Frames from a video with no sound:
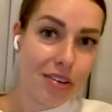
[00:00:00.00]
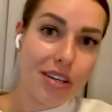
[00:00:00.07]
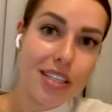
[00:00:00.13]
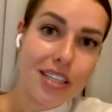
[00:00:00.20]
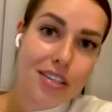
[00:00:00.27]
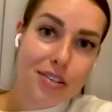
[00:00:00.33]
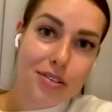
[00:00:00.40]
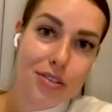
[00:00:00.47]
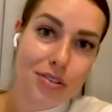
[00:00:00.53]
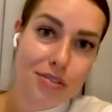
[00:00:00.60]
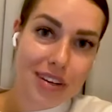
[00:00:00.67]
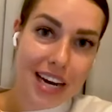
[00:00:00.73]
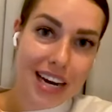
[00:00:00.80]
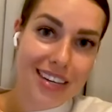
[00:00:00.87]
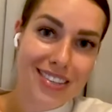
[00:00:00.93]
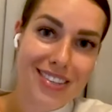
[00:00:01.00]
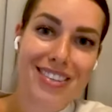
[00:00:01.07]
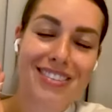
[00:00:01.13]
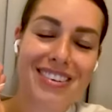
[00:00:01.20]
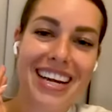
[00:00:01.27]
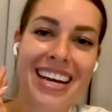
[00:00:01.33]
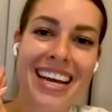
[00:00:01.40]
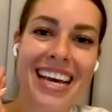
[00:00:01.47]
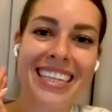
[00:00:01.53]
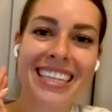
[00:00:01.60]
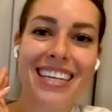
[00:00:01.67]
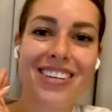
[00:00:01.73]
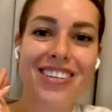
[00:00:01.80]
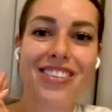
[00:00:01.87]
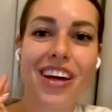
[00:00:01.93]
you go a little too fast, right?
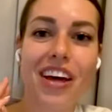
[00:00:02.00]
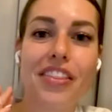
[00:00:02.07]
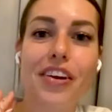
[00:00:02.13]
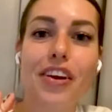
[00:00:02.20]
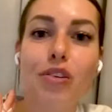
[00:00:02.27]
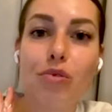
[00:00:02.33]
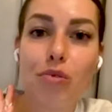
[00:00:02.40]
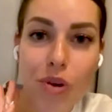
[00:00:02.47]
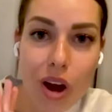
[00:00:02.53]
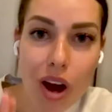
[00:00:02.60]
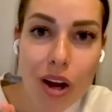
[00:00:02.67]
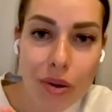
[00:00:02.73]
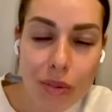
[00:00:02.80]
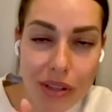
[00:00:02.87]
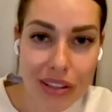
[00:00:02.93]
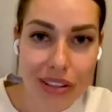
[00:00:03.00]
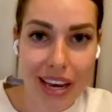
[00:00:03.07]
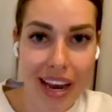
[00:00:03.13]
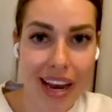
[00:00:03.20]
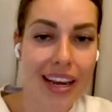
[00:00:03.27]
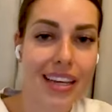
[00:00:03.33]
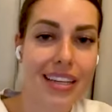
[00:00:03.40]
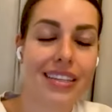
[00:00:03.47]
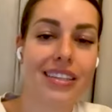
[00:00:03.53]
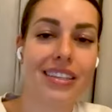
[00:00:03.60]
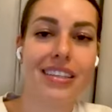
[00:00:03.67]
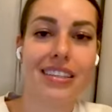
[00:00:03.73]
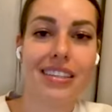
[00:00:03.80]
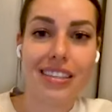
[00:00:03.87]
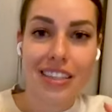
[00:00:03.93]
And there's nothing wrong with
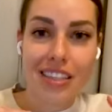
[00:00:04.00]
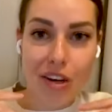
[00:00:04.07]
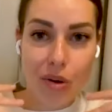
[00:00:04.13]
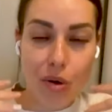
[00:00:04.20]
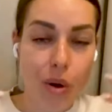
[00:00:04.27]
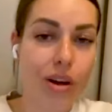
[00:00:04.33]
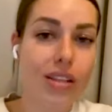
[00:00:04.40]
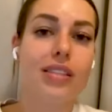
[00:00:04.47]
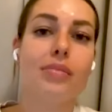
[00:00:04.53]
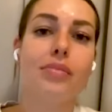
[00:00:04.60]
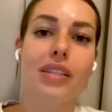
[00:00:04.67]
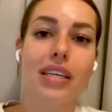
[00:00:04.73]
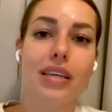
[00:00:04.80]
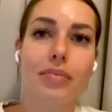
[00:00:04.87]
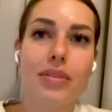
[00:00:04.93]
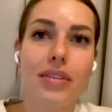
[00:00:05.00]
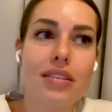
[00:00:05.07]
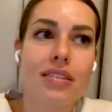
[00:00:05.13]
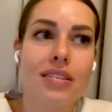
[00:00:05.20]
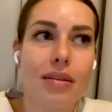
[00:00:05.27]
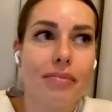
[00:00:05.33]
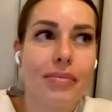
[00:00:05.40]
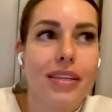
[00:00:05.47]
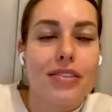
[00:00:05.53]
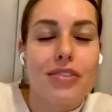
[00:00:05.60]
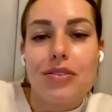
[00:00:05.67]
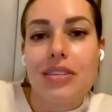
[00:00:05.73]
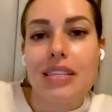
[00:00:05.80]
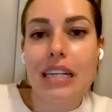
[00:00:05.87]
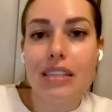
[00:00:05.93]
that. You know, quantum leaps is
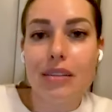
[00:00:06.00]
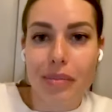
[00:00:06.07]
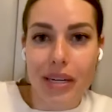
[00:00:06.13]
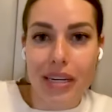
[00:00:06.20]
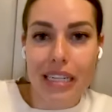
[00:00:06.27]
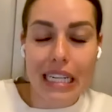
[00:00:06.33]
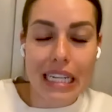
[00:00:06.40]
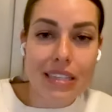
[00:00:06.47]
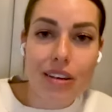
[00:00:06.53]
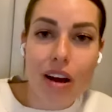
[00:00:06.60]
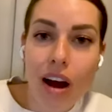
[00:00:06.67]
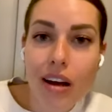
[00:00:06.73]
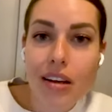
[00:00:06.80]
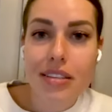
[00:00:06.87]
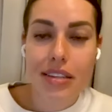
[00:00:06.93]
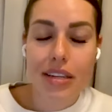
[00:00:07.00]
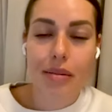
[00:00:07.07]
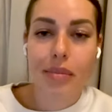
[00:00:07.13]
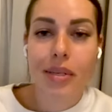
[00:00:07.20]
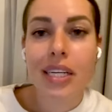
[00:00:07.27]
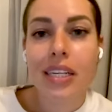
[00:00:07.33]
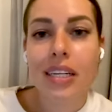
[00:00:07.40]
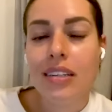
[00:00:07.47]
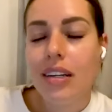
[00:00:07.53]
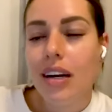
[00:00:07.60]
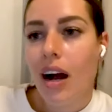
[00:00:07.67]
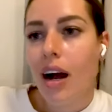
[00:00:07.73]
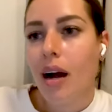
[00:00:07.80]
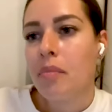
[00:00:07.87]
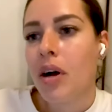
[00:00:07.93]
something to celebrate. It's awesome.
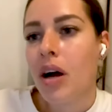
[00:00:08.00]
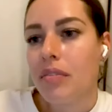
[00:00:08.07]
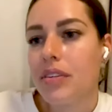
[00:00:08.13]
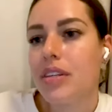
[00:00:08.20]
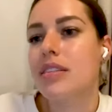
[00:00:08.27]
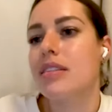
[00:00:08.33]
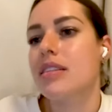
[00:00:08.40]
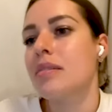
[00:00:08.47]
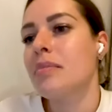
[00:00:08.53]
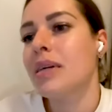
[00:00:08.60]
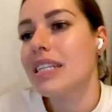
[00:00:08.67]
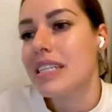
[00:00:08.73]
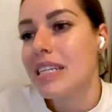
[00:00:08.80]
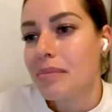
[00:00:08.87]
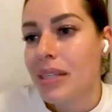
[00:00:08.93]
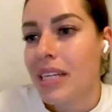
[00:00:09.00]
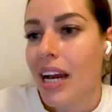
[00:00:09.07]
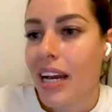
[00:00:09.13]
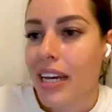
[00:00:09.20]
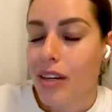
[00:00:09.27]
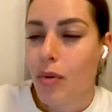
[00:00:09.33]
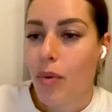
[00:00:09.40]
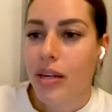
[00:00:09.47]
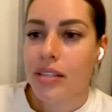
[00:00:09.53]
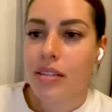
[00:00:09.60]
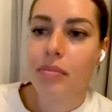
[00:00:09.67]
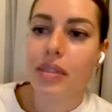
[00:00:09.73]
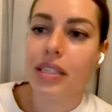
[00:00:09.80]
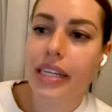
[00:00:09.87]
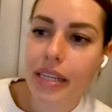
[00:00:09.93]
Um, obviously, my team and I
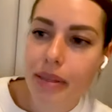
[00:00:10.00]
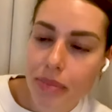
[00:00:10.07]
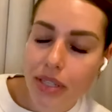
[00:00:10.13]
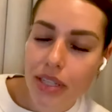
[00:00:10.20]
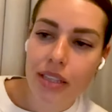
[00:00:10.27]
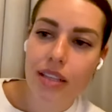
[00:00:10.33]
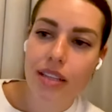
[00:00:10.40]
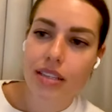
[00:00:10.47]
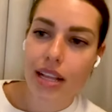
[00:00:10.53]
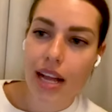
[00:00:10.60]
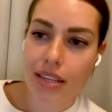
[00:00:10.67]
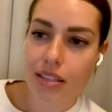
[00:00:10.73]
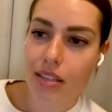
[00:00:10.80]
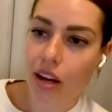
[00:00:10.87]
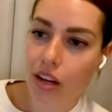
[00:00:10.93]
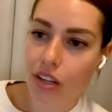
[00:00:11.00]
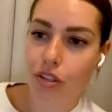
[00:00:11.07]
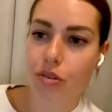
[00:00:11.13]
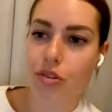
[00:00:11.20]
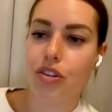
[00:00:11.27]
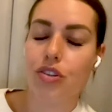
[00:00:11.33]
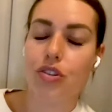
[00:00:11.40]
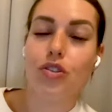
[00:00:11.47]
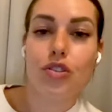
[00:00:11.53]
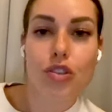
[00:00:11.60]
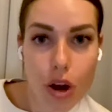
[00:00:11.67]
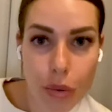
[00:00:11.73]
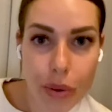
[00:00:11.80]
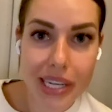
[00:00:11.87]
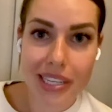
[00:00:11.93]
quantum leaped in this last launch, which is
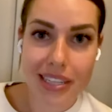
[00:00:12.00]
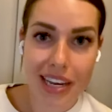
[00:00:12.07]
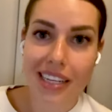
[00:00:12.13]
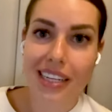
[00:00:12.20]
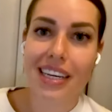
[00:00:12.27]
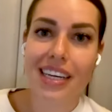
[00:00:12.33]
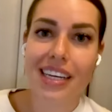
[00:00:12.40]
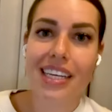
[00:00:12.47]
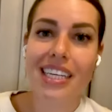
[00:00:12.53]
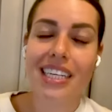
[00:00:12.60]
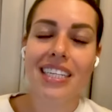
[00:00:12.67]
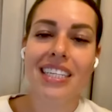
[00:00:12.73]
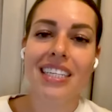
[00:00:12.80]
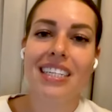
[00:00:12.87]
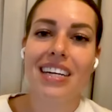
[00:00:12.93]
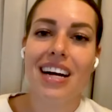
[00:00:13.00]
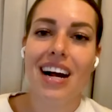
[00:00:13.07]
so exciting.